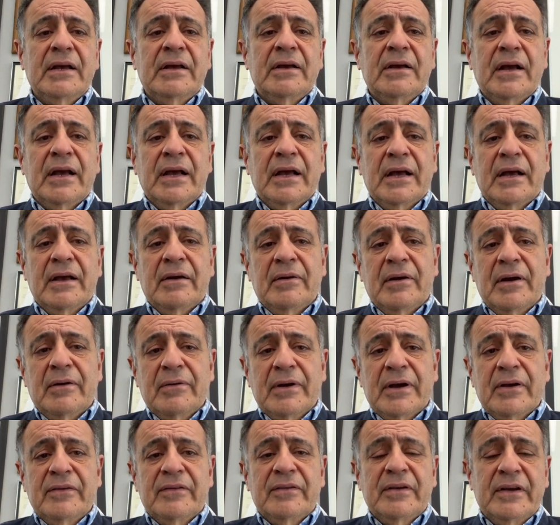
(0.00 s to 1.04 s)

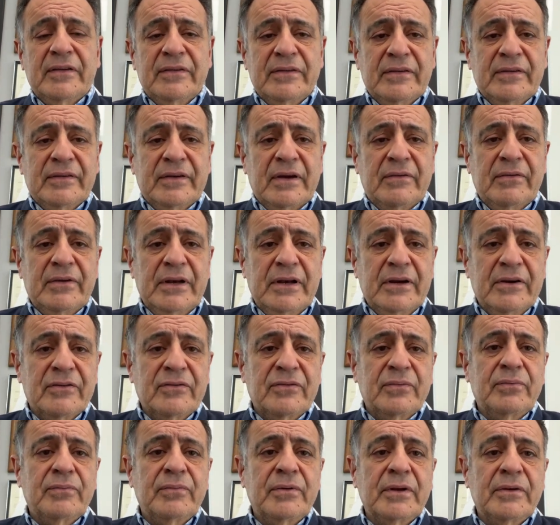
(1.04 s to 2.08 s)
around 6 to 7
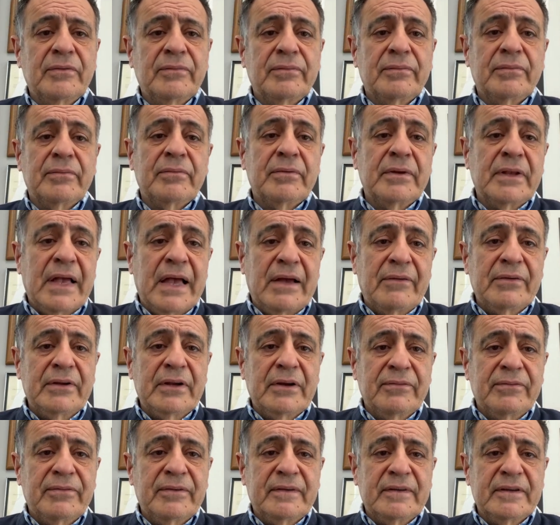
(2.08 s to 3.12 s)
years, we'll have
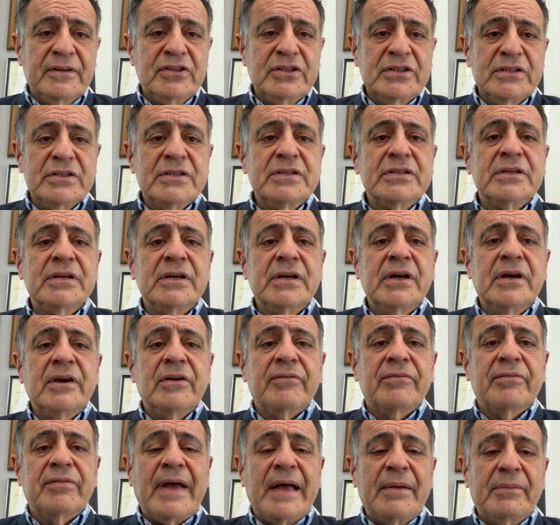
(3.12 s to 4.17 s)
enough physicians,
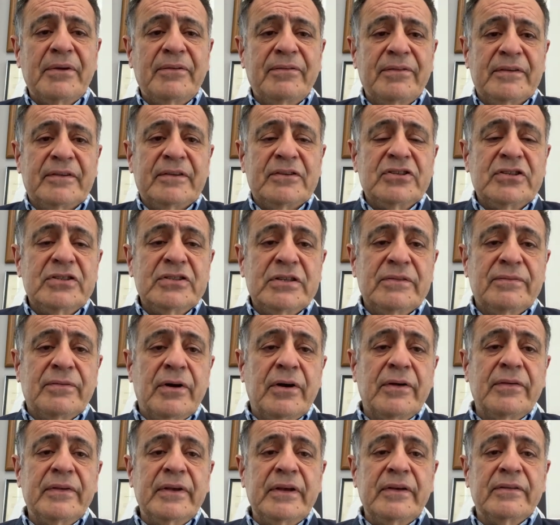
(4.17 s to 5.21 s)
family physicians, of
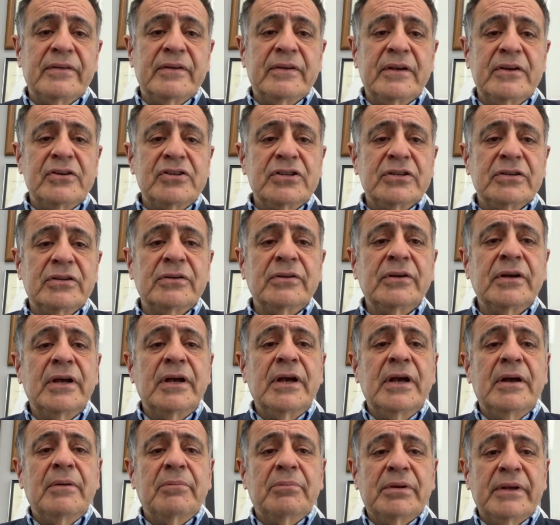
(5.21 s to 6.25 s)
all these additional
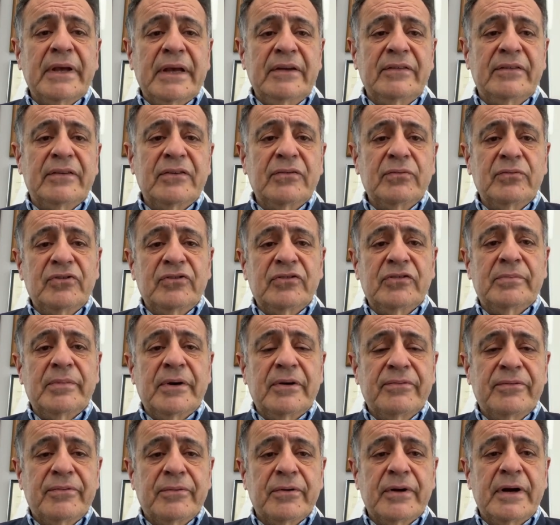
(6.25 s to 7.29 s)
places, which is about
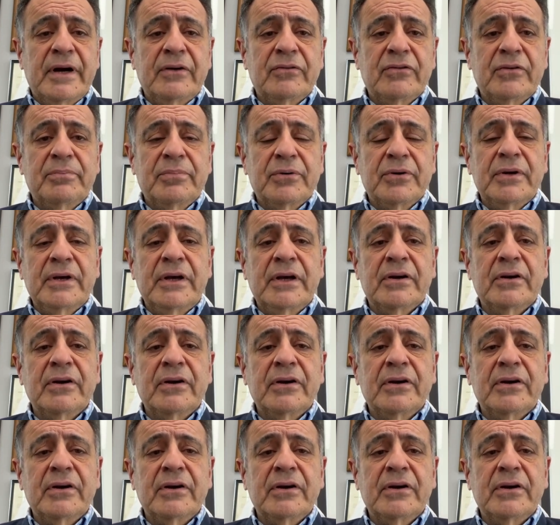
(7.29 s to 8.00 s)
400 per year